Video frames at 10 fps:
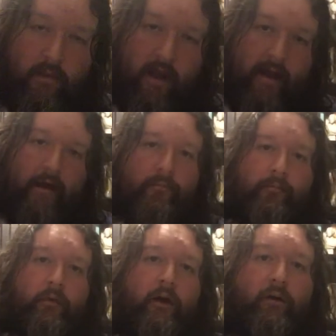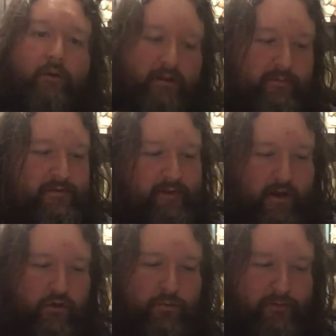Hiya, welcome to
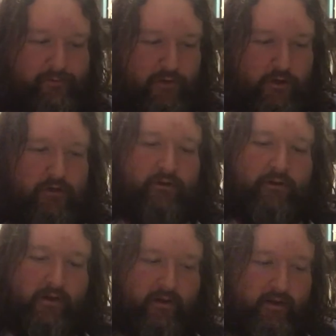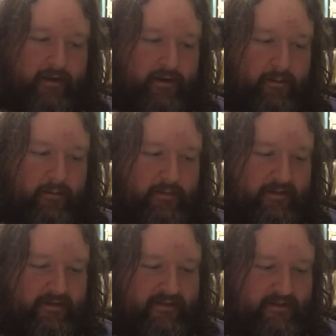video number 4.
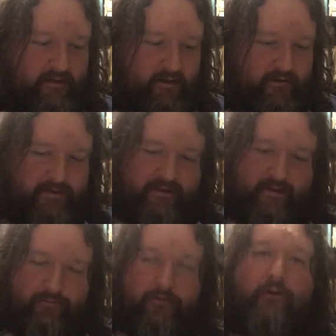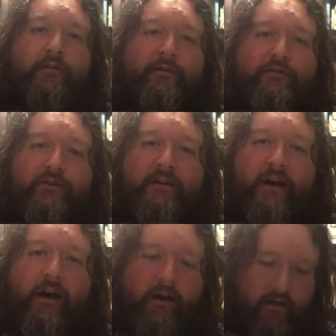This is on scene 4 of
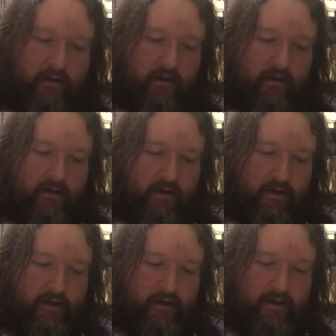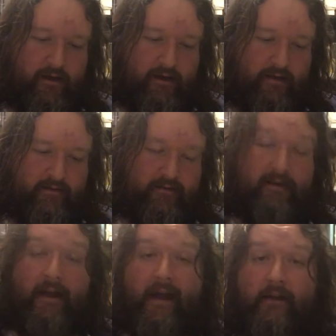Streetcar, and
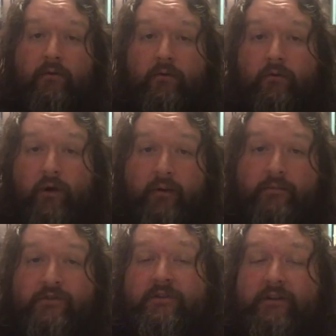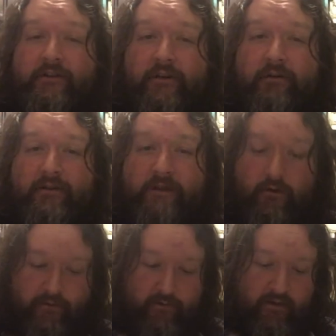again what I'm just going to do is go
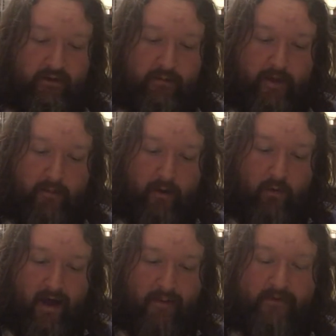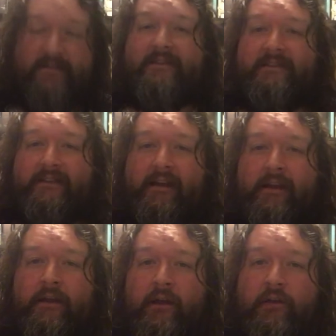through a little bit about what happens in the
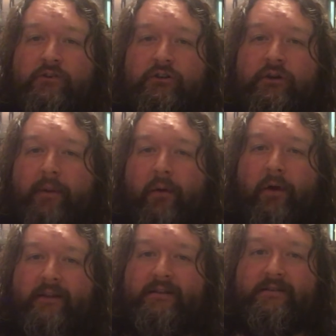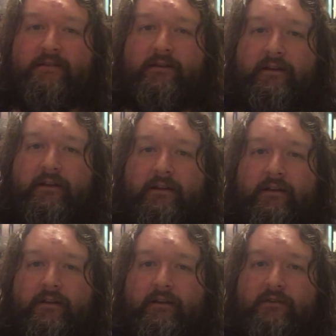scene, talk about where
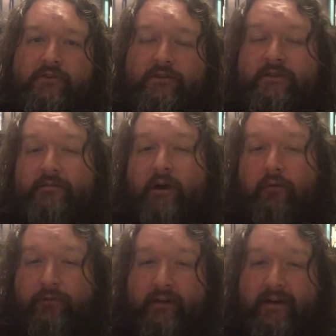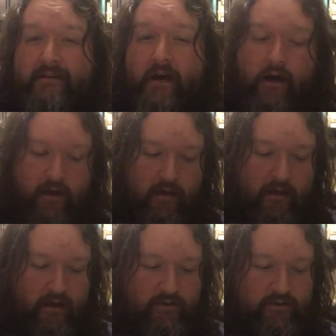the sources of conflict are,
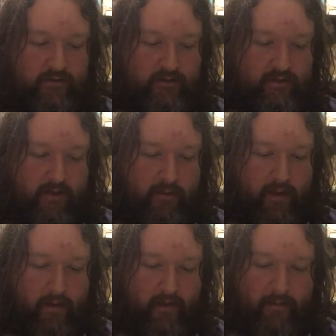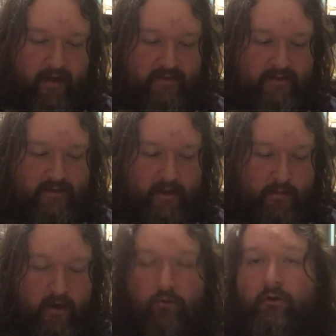and talk a little bit about the patterns that you
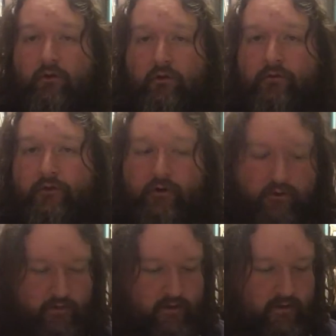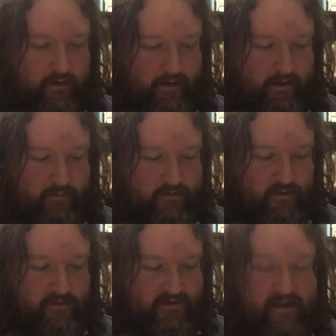might want to look for. So
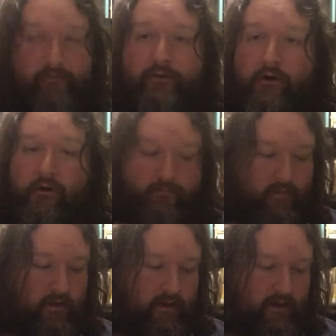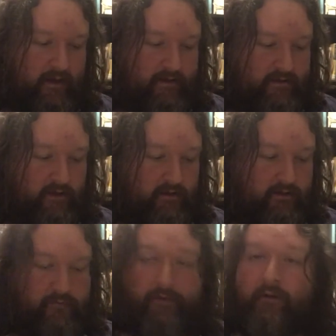scene 4 is early
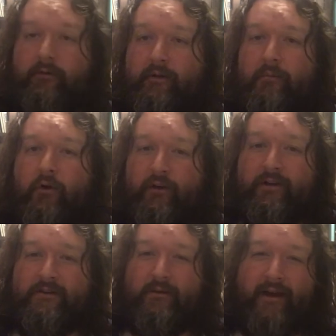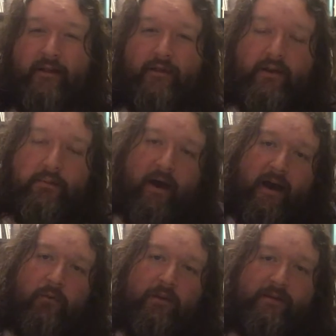the following morning. So again, think about
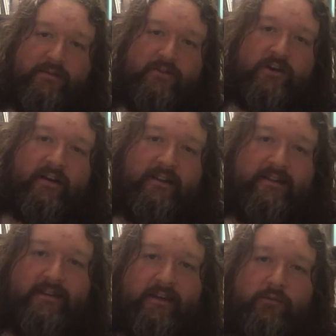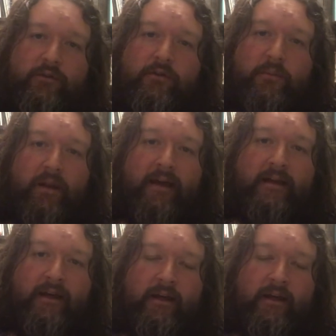how Williams is tracking the time through the play.